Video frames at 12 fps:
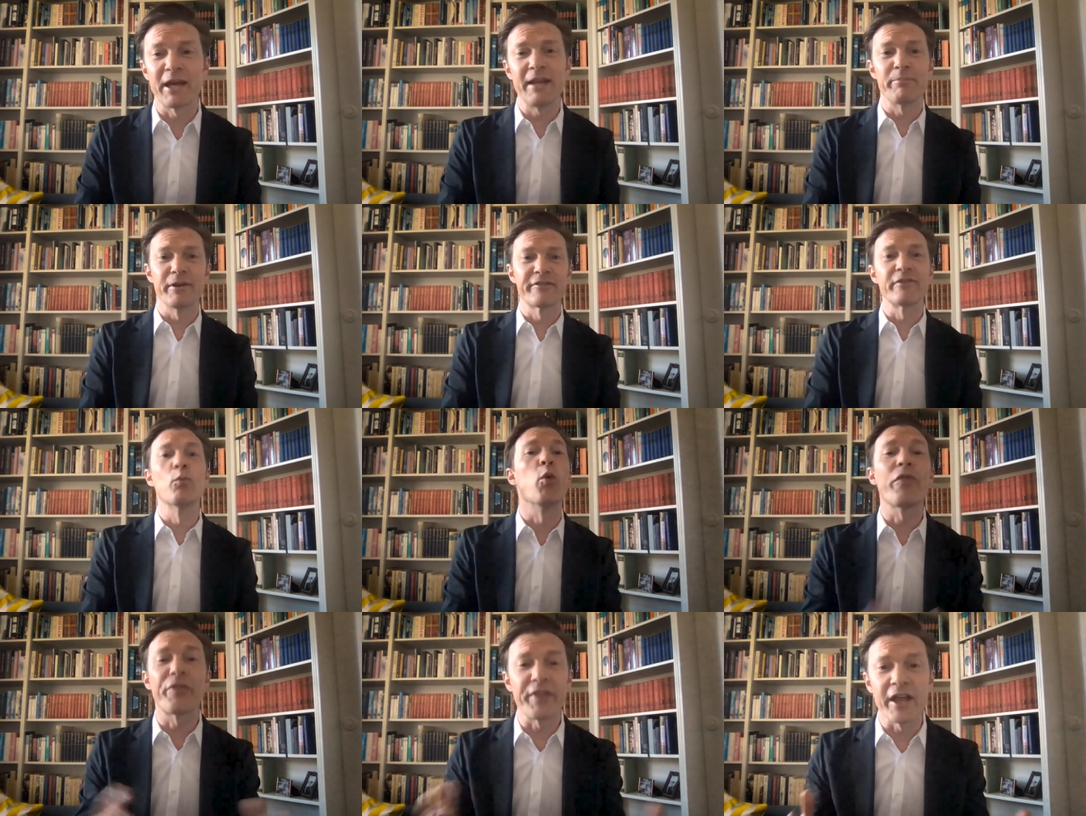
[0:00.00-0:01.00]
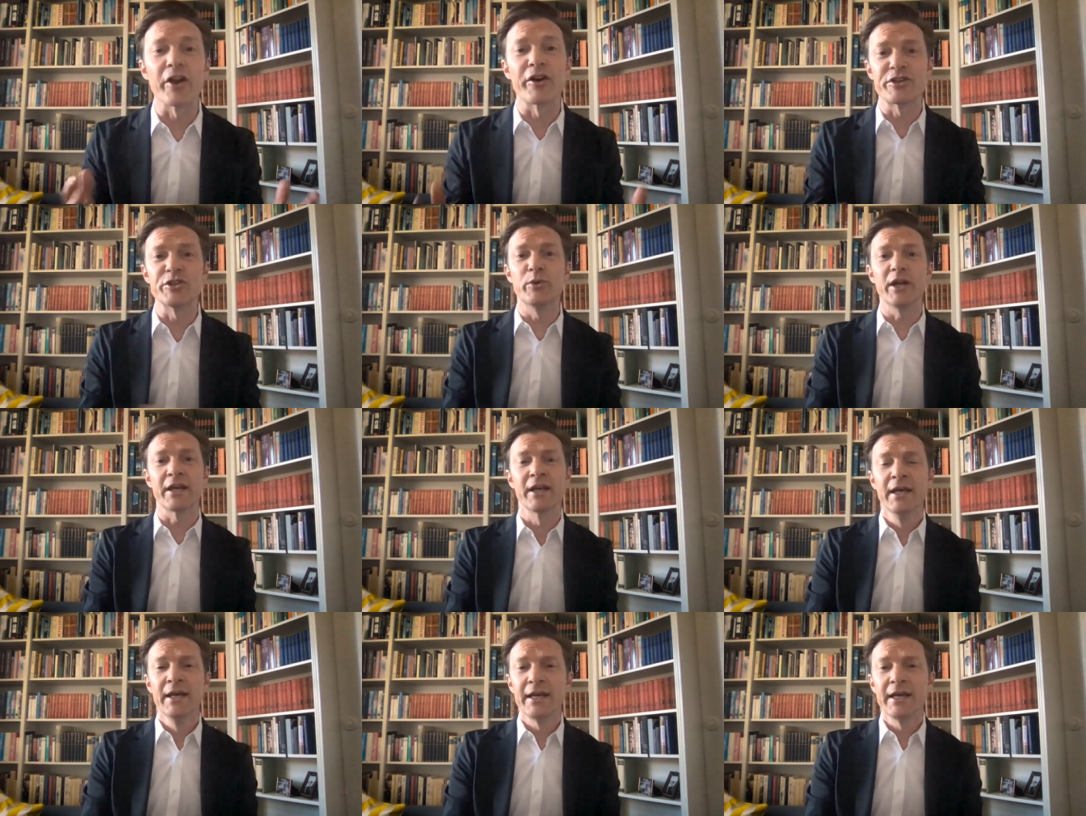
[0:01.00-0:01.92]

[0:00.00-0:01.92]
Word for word: papers and what they are doing